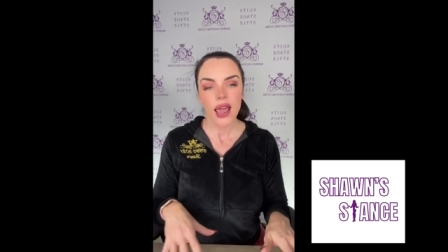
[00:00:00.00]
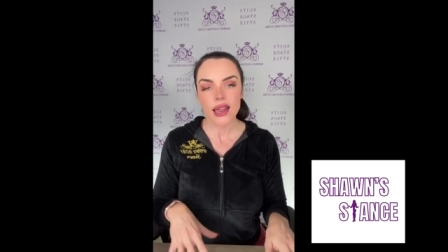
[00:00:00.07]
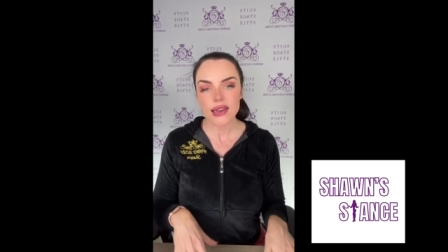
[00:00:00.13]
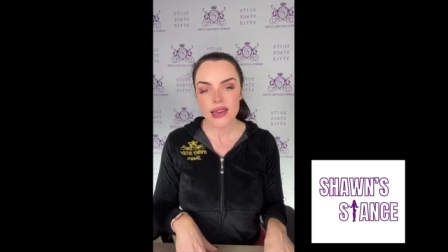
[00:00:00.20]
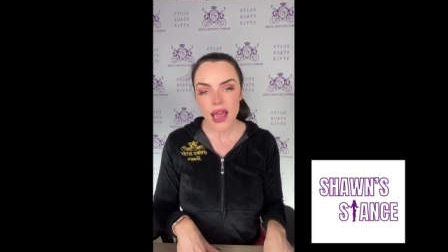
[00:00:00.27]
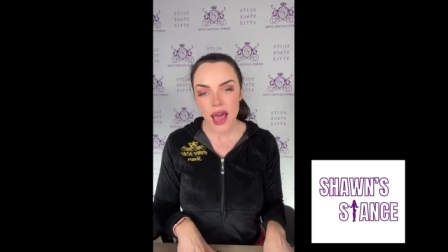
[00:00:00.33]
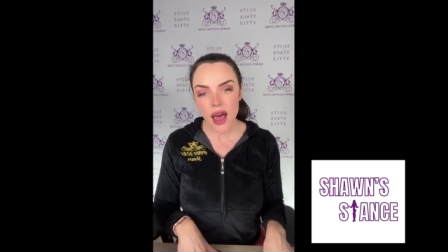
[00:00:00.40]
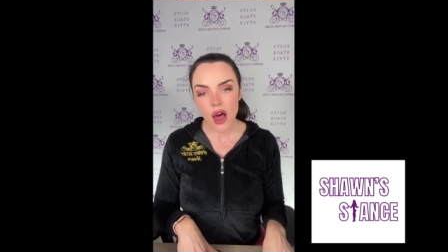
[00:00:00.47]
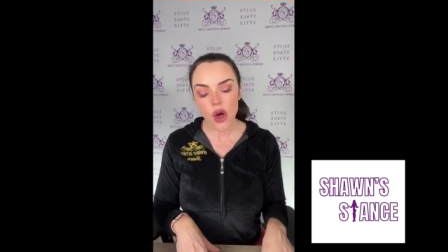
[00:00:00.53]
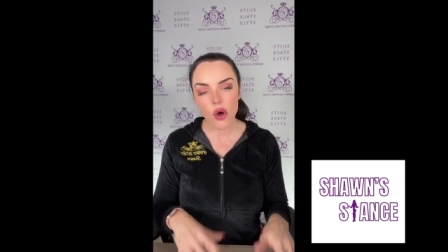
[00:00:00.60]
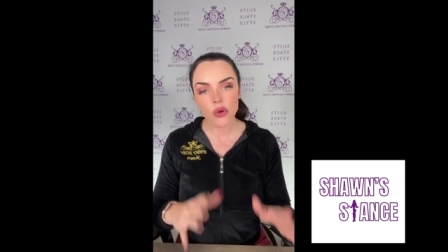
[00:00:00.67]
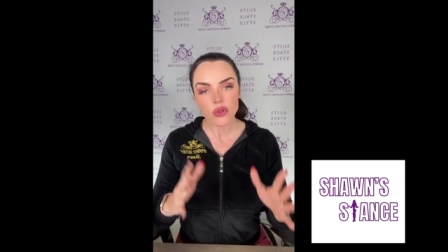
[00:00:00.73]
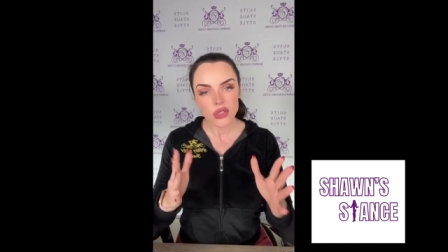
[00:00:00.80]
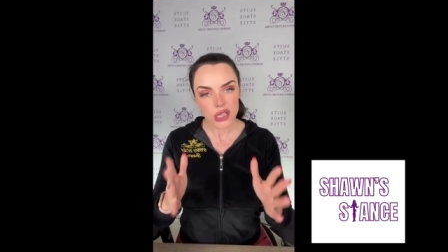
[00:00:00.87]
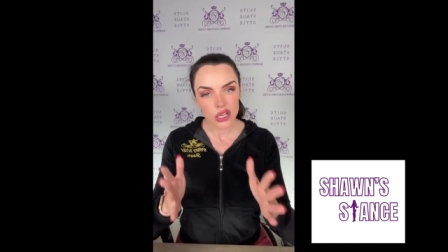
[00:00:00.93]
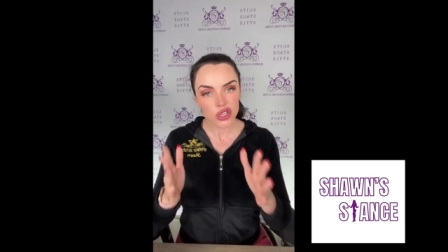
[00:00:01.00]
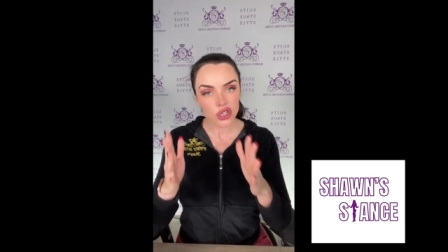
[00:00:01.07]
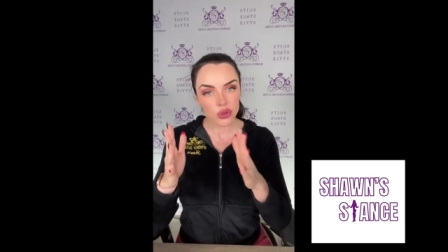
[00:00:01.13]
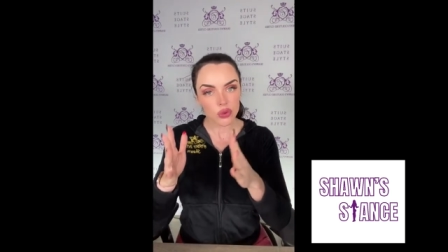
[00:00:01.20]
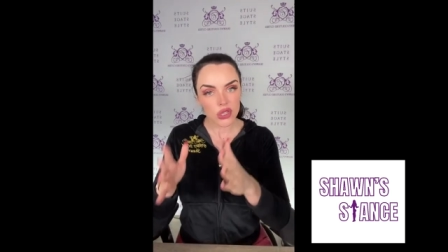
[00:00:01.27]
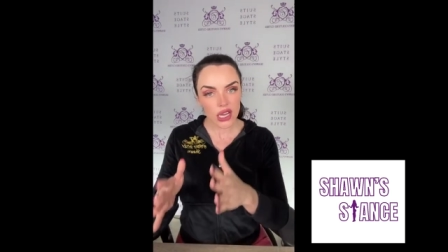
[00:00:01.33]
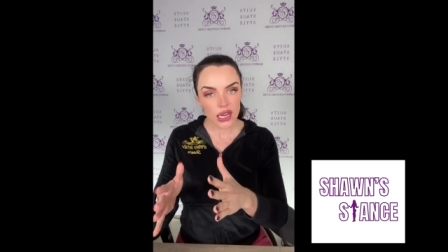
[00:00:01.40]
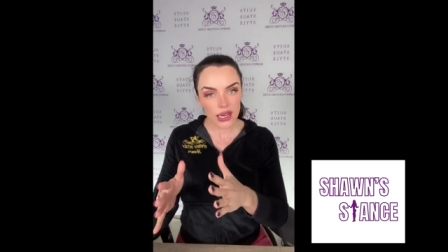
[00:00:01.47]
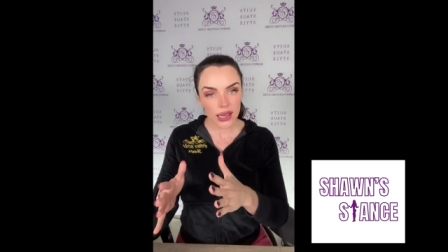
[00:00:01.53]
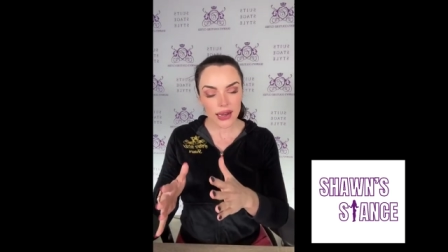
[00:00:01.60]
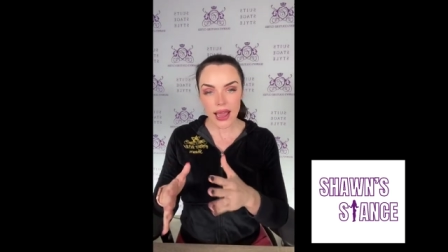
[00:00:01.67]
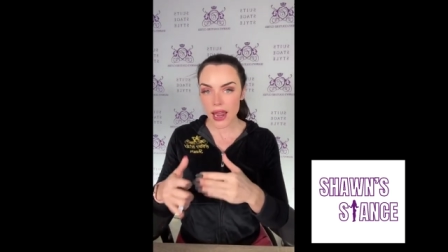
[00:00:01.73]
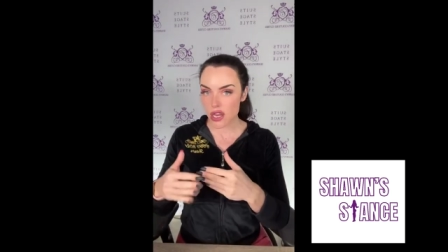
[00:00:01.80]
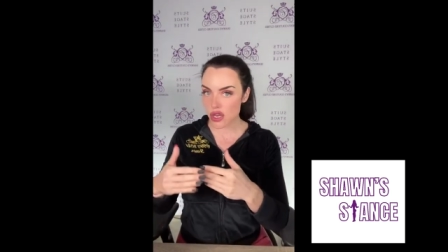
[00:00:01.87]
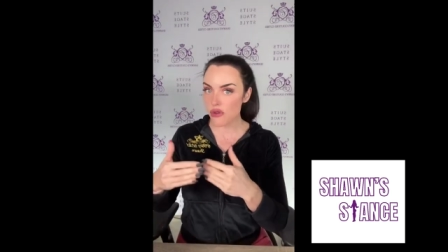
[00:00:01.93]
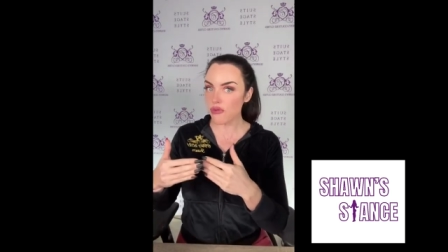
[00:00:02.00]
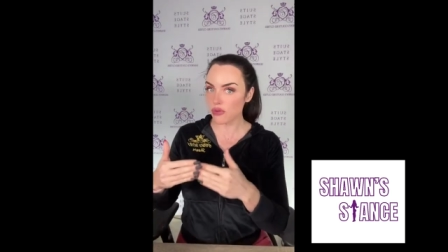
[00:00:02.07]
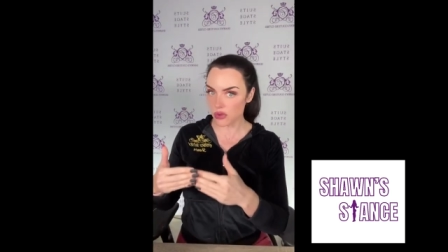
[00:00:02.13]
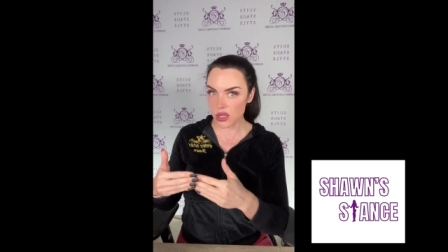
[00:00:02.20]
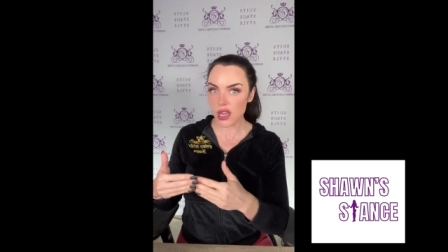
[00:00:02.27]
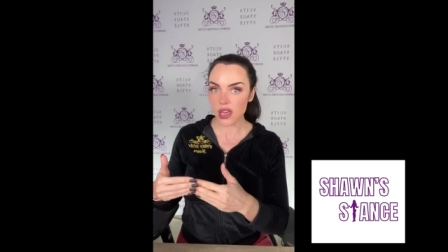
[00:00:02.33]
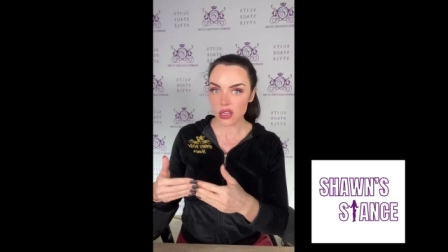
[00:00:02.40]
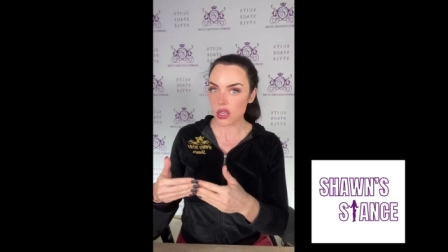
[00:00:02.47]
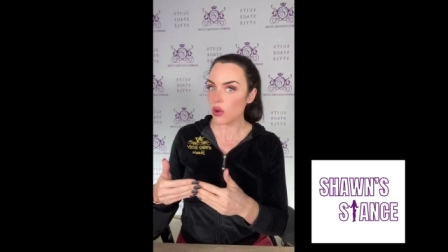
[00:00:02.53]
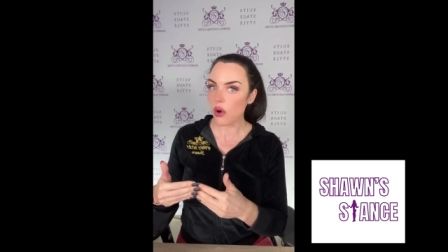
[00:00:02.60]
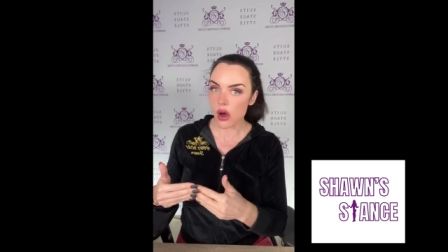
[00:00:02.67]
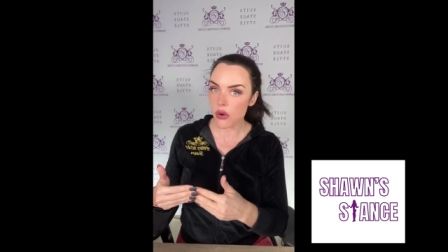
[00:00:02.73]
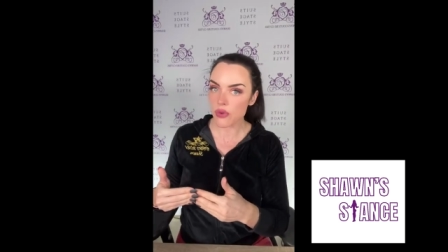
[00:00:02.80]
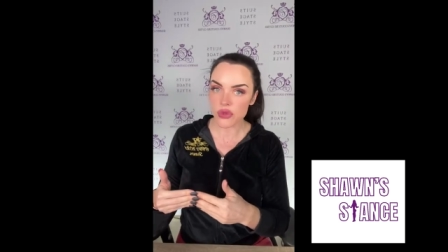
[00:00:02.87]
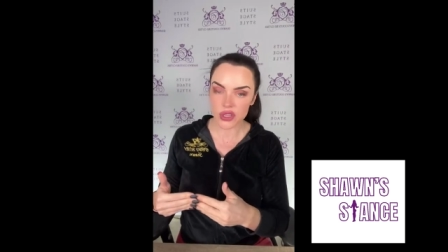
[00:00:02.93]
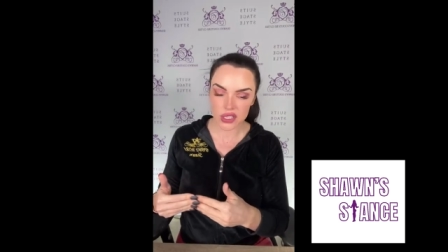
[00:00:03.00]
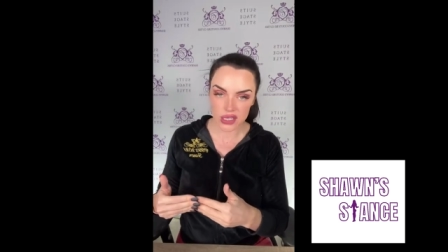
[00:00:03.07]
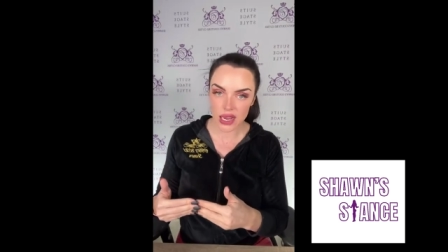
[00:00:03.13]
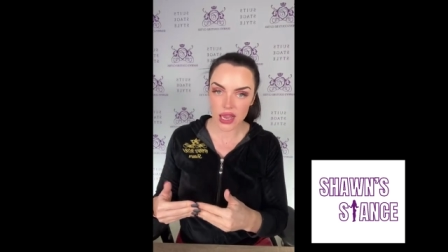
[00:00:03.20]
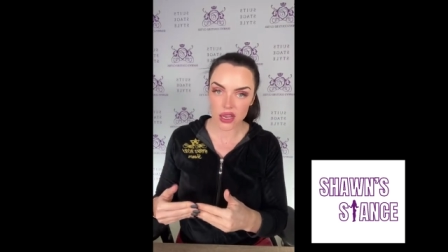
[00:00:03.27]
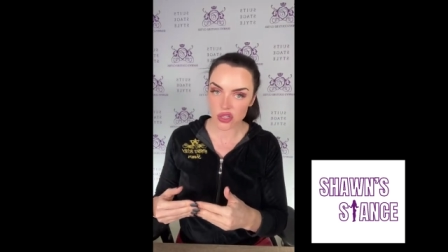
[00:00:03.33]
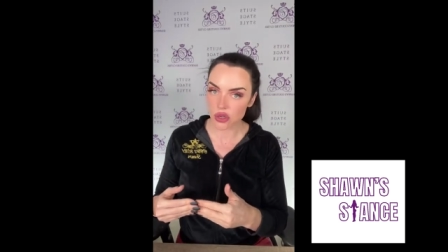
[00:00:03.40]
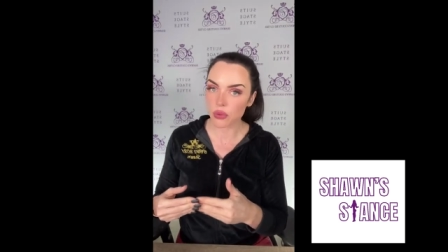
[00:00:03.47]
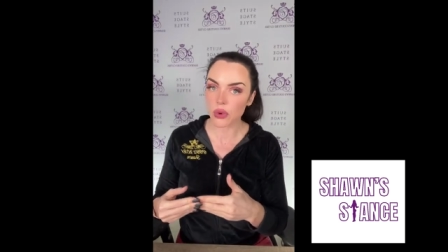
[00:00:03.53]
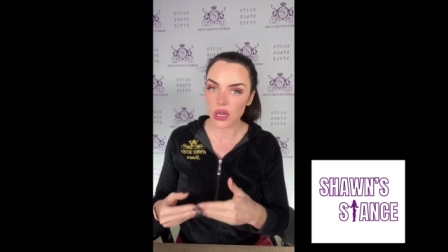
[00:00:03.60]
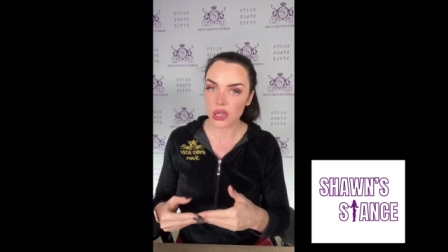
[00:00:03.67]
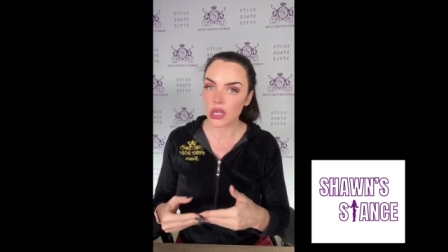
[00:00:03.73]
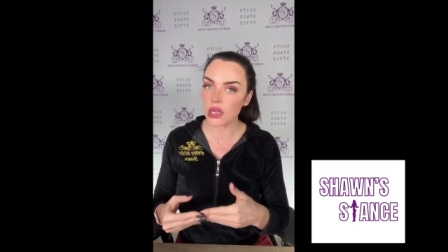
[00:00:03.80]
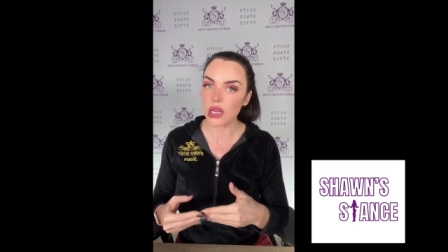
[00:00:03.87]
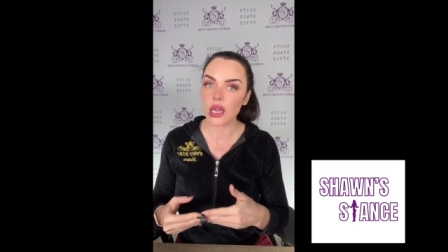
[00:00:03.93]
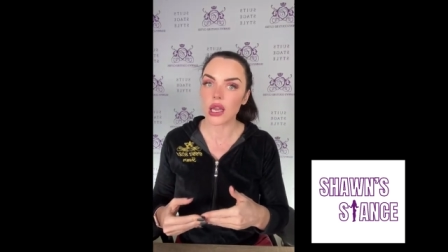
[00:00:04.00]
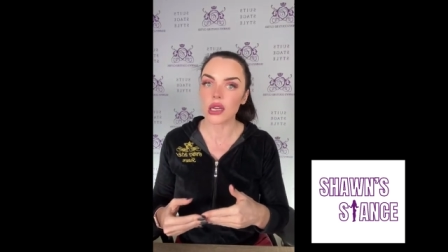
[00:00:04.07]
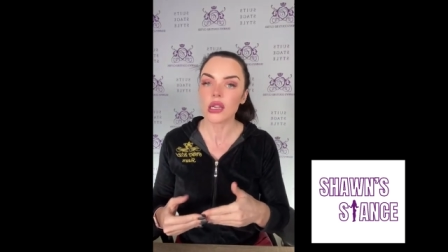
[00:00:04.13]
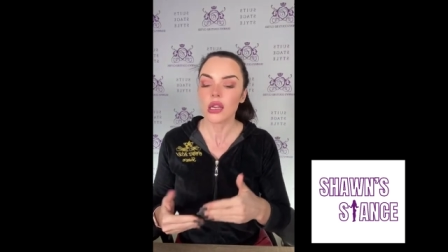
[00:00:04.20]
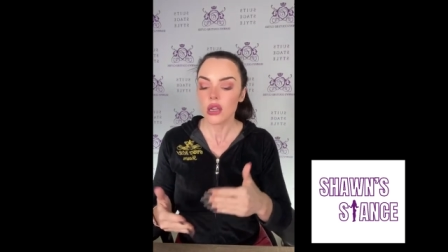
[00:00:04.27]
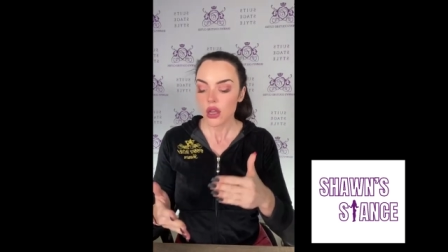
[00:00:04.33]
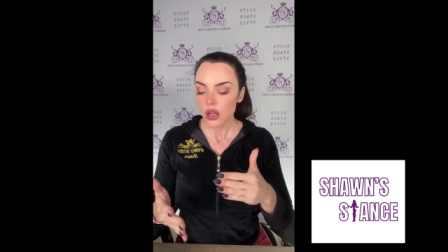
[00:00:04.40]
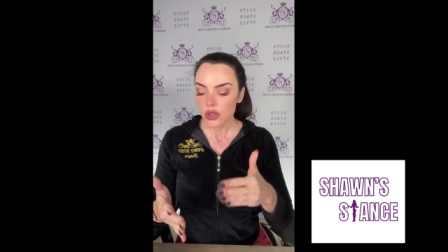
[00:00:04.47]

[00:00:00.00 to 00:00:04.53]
And now, since you did it, and you did, you owned the stage, you really did.